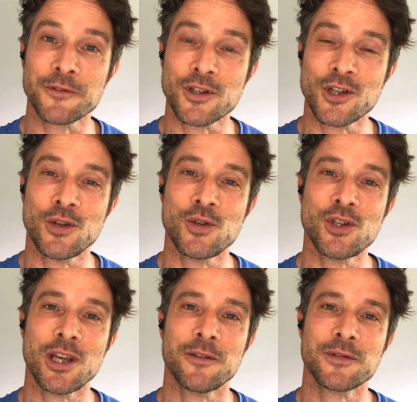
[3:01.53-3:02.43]
2
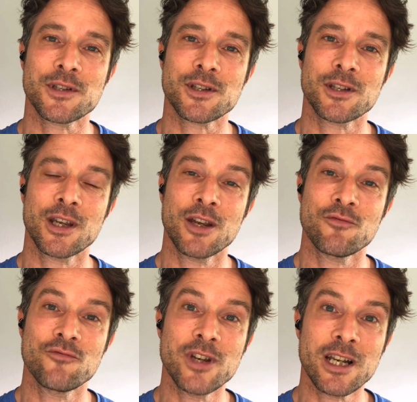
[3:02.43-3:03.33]
shifts,
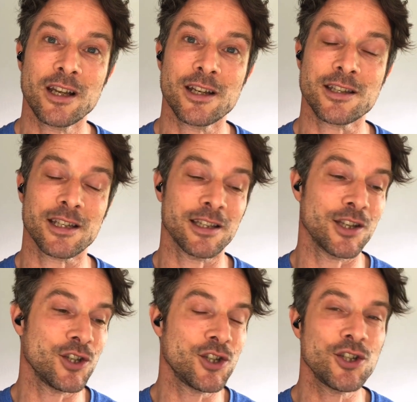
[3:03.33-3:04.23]
realising that
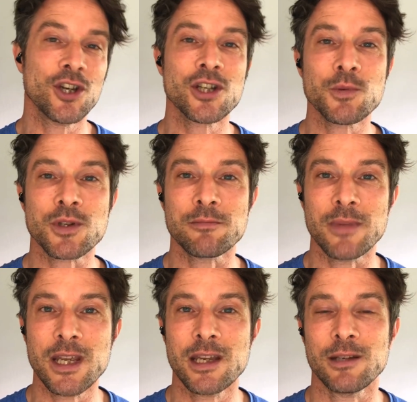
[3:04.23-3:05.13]
it just wasn't
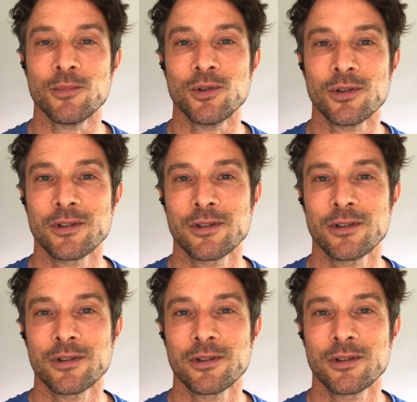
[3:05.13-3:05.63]
me anymore.